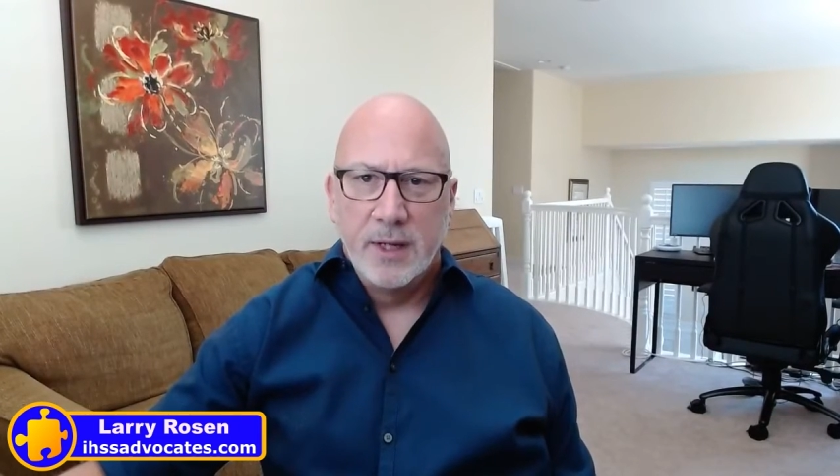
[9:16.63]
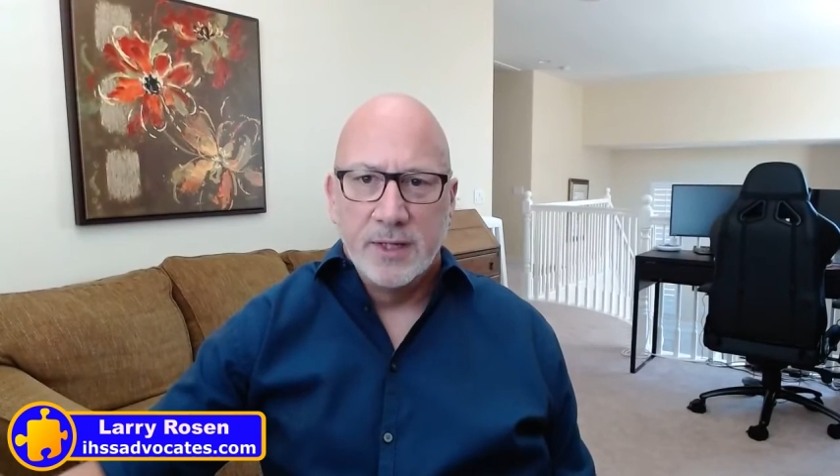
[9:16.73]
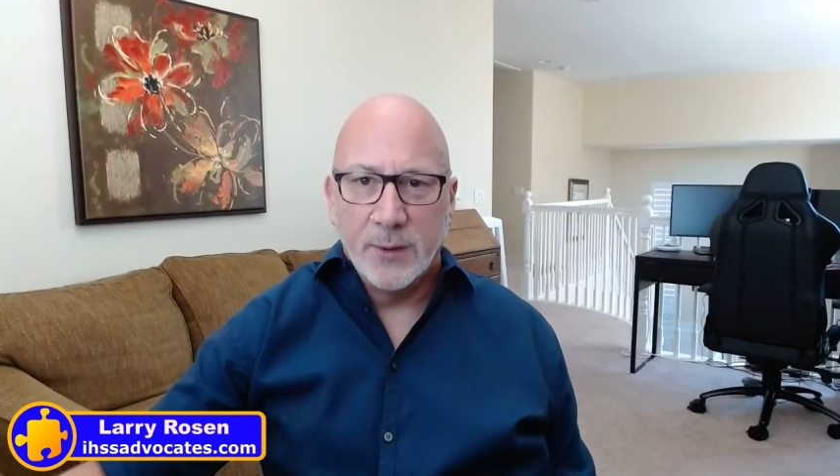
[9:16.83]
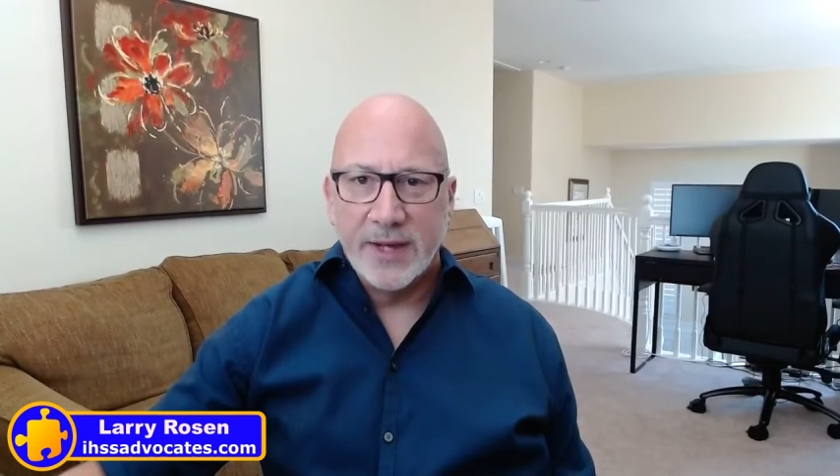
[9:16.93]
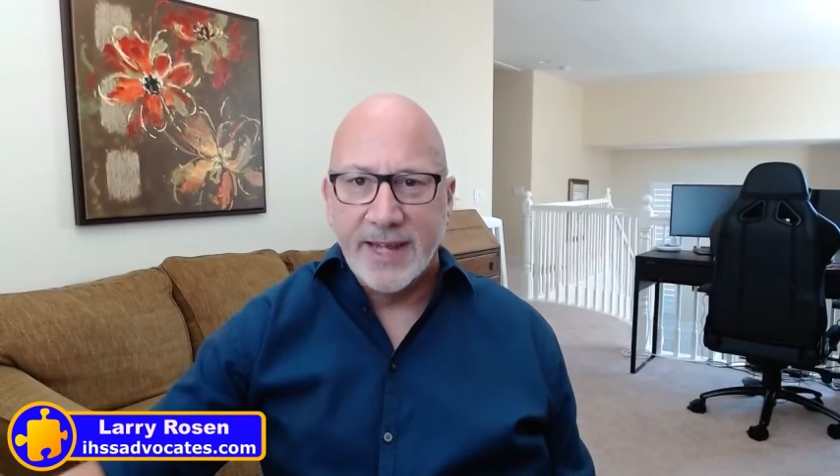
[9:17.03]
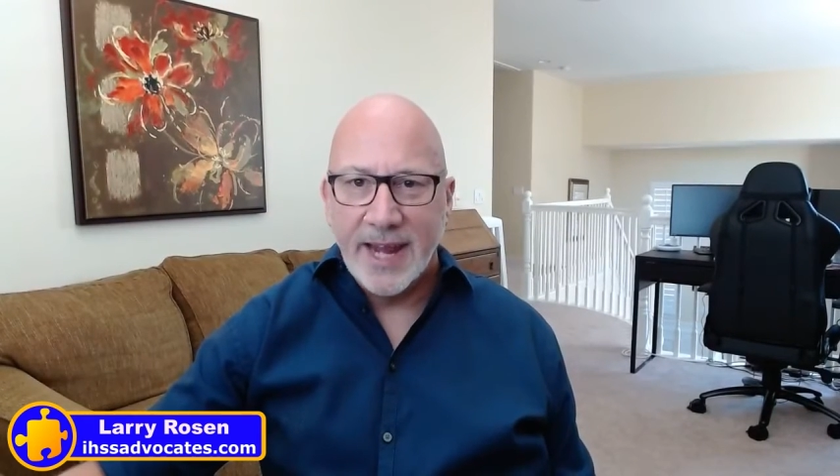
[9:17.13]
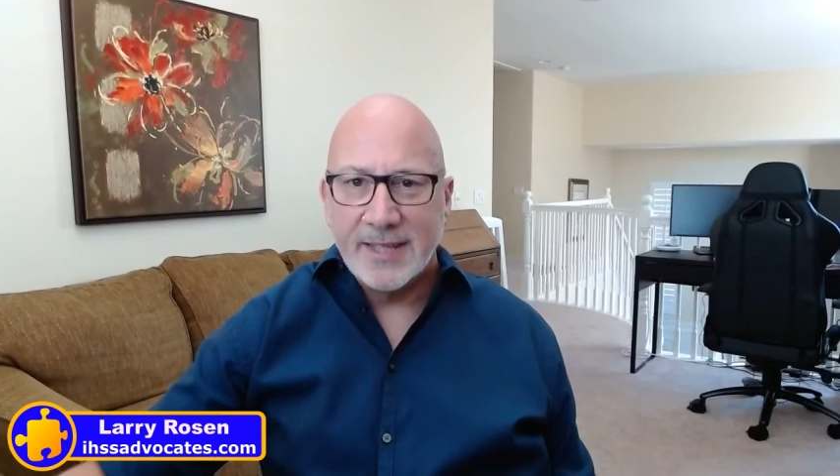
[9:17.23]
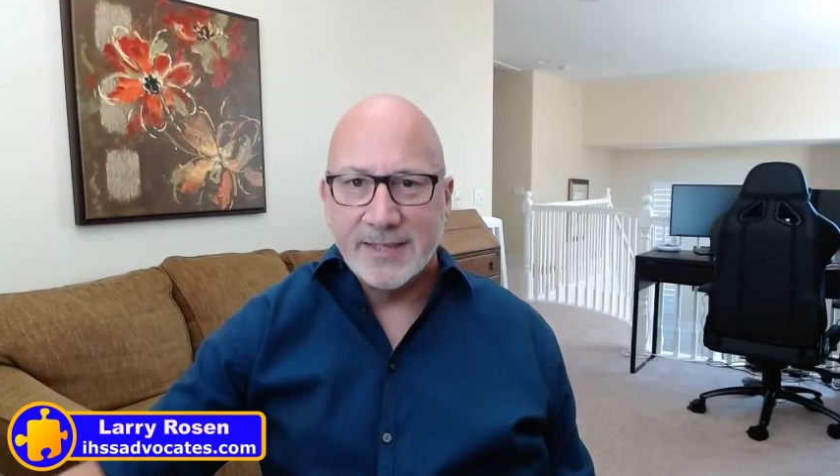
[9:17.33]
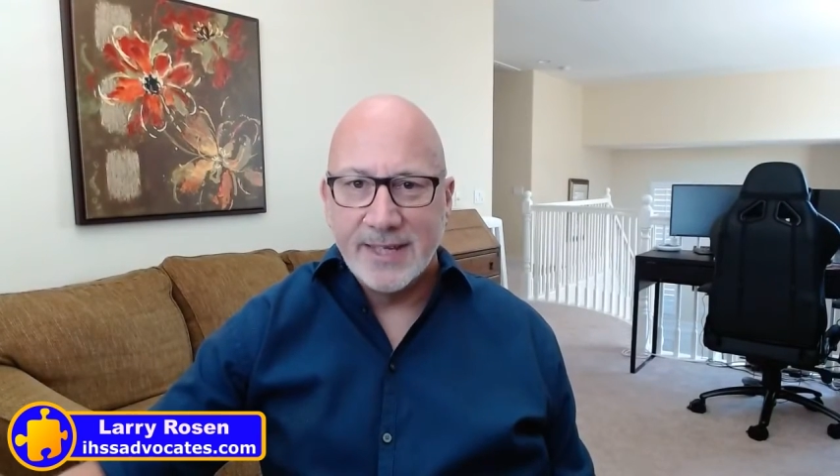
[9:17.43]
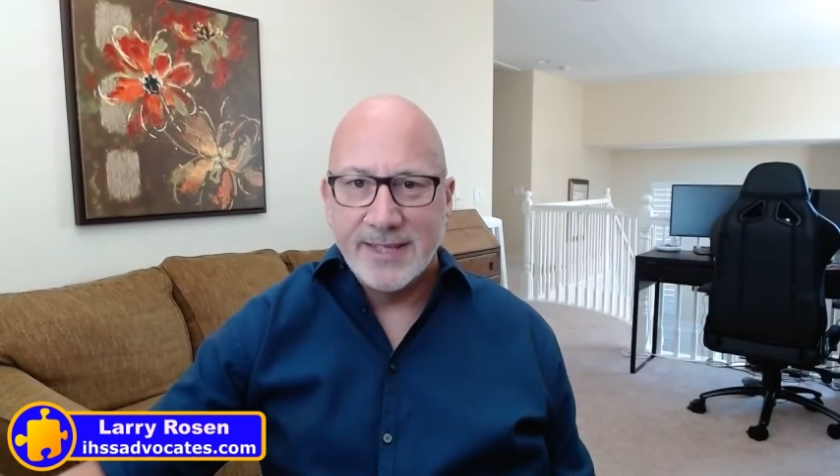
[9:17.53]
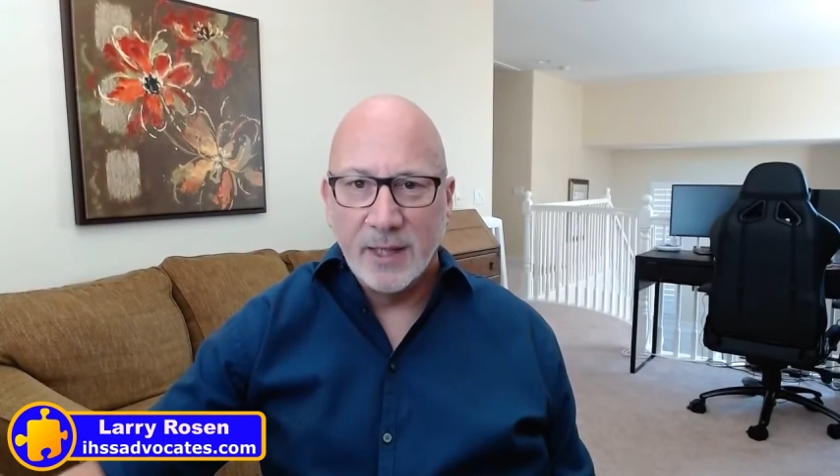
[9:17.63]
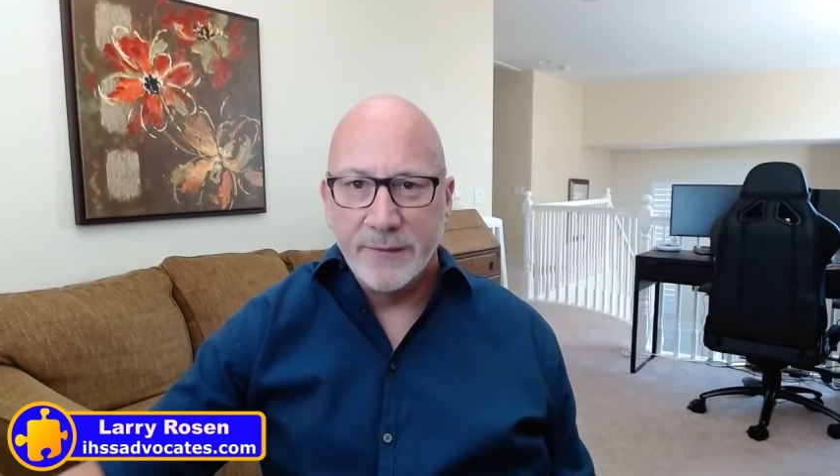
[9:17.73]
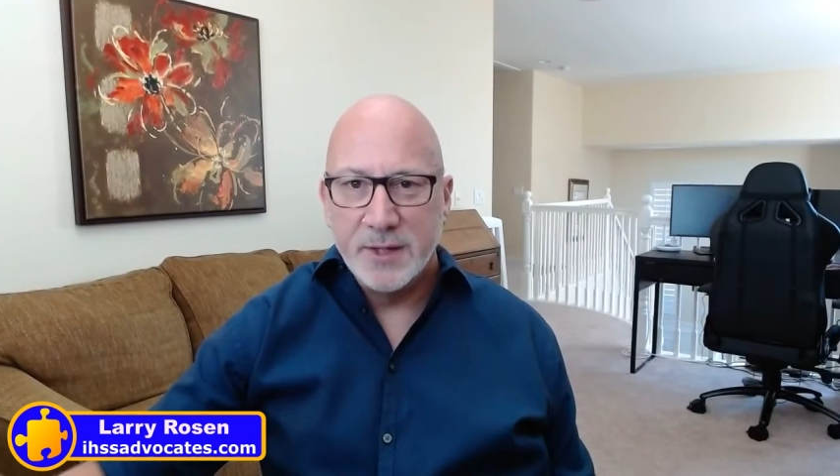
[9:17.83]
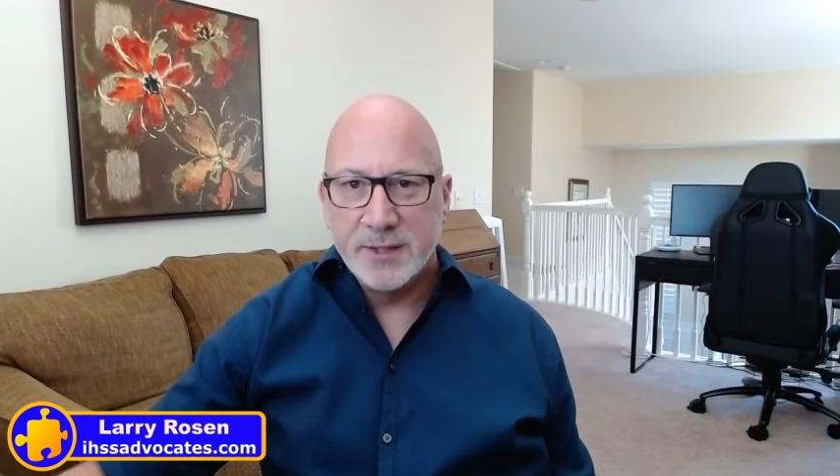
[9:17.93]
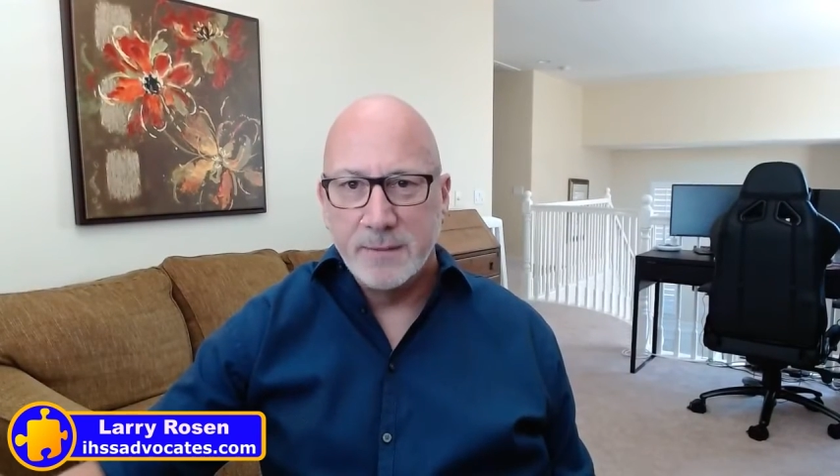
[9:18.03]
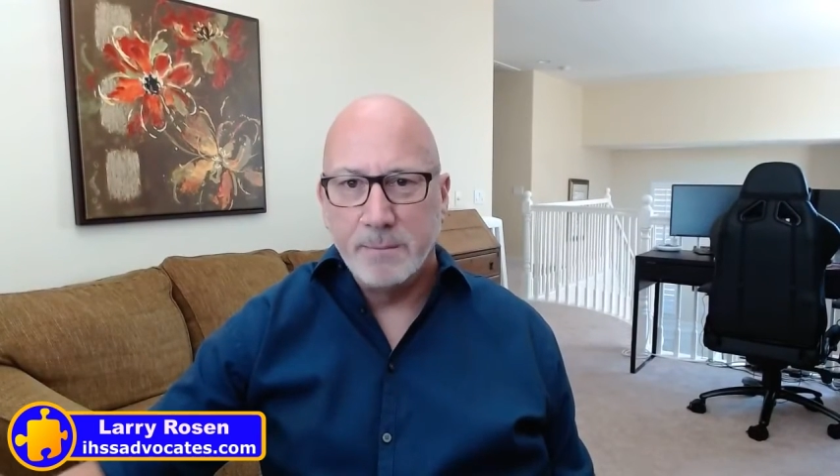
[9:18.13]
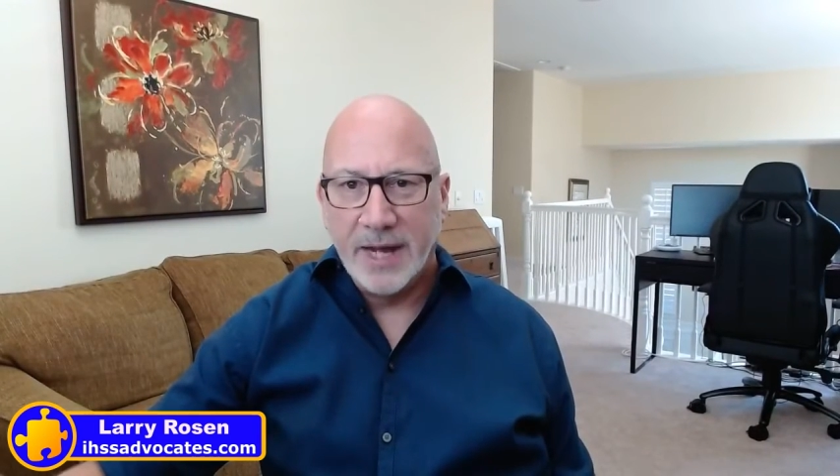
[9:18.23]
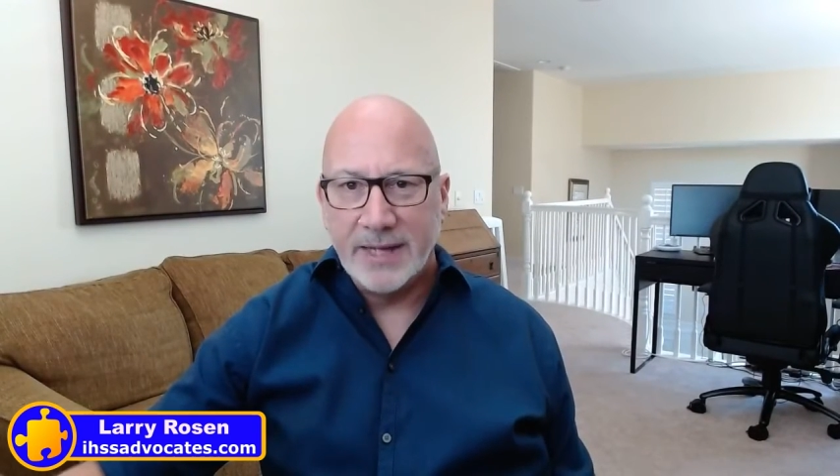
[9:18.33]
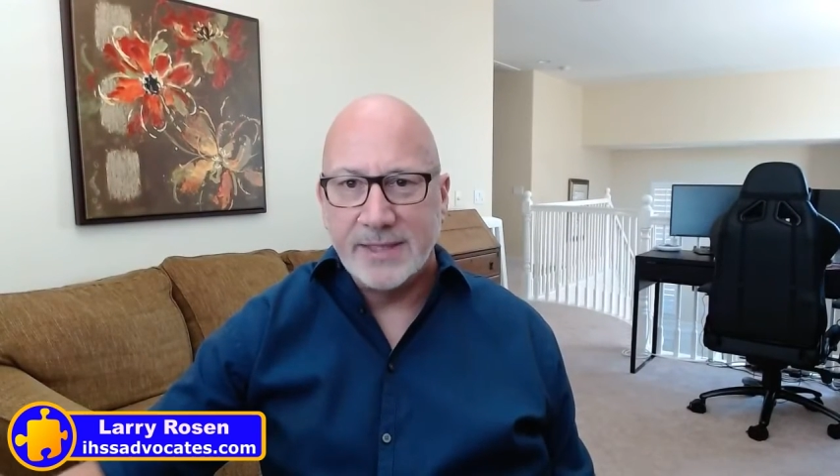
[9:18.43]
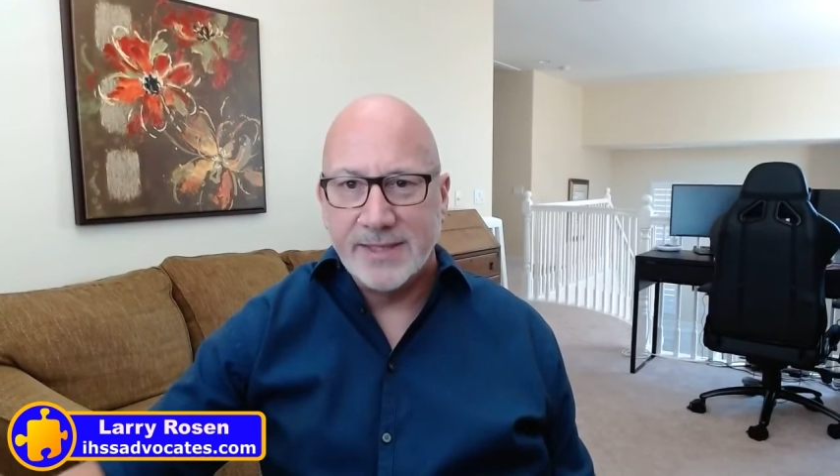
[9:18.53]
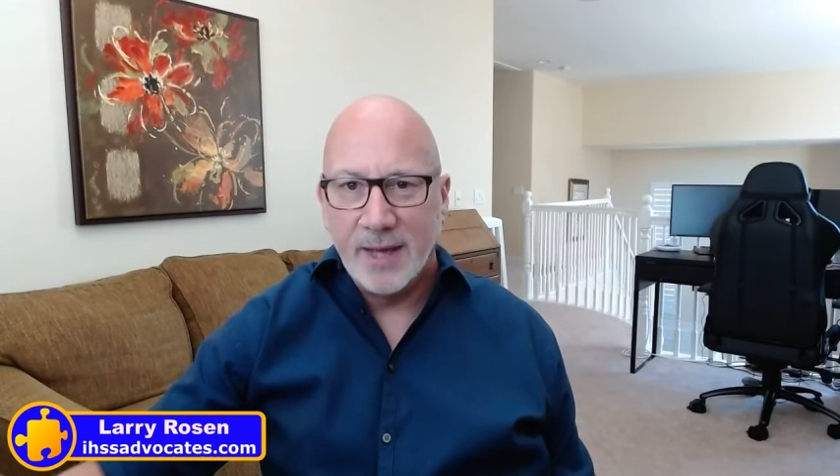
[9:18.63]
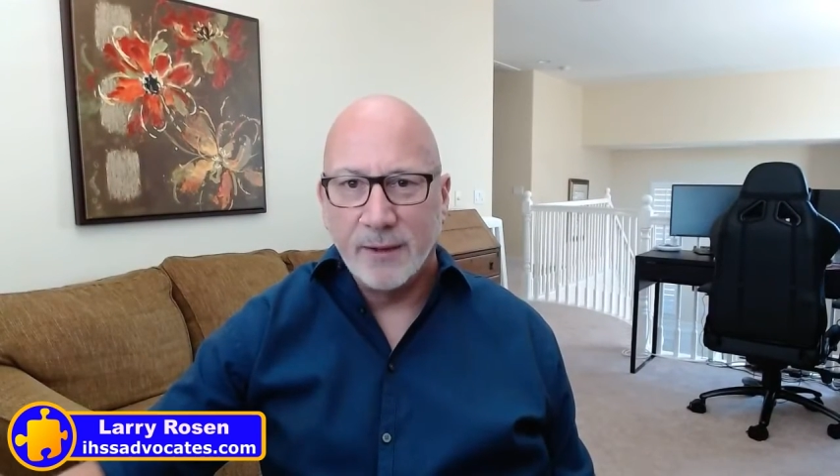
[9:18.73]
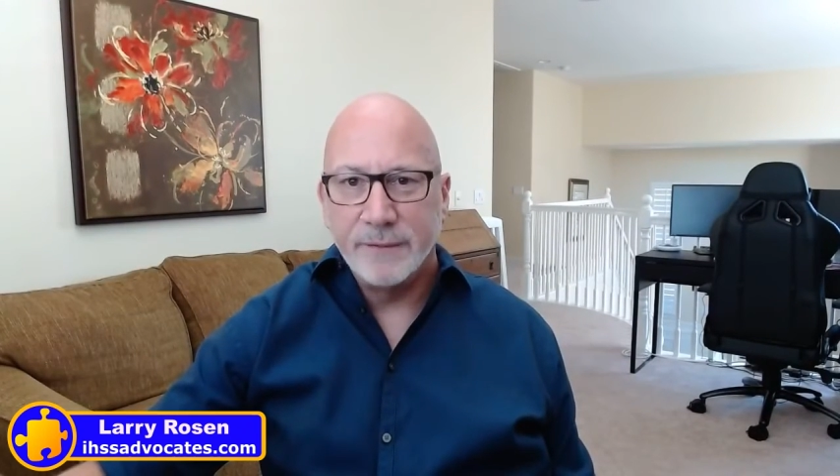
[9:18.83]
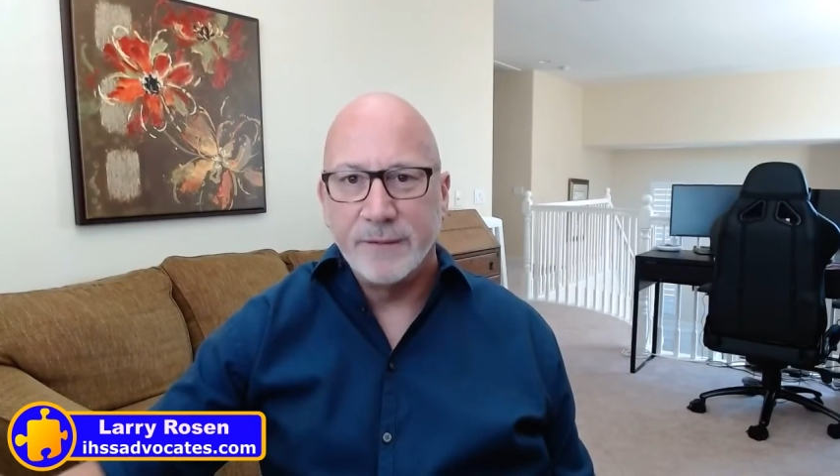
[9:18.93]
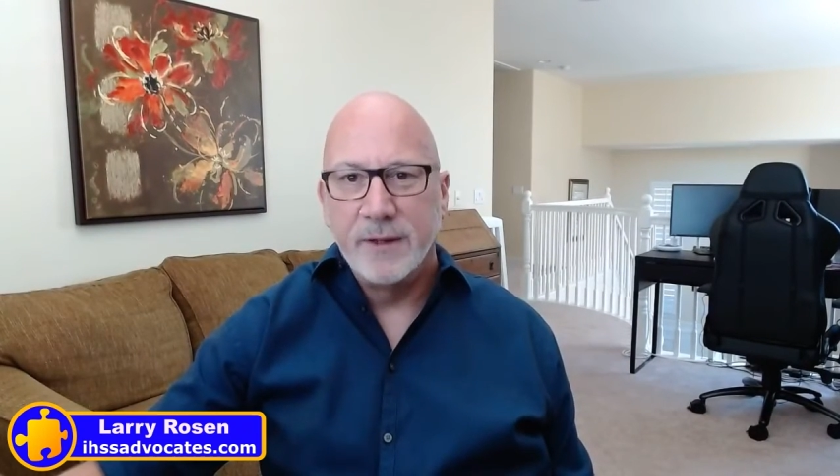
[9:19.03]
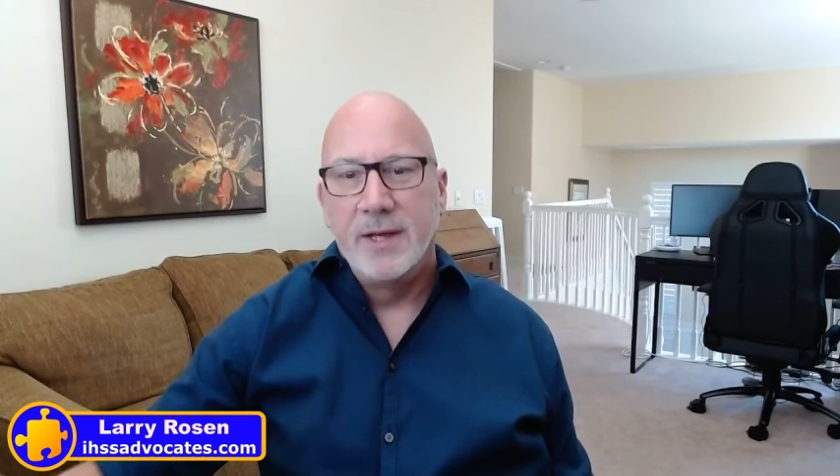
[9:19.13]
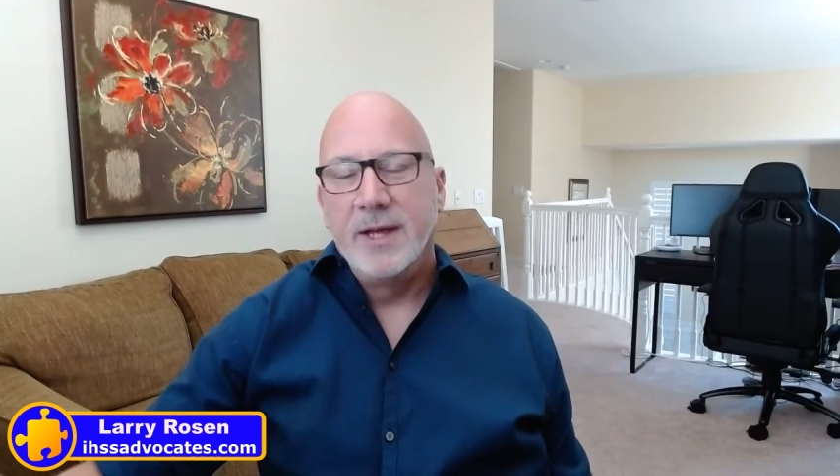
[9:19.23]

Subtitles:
So I can't say television by itself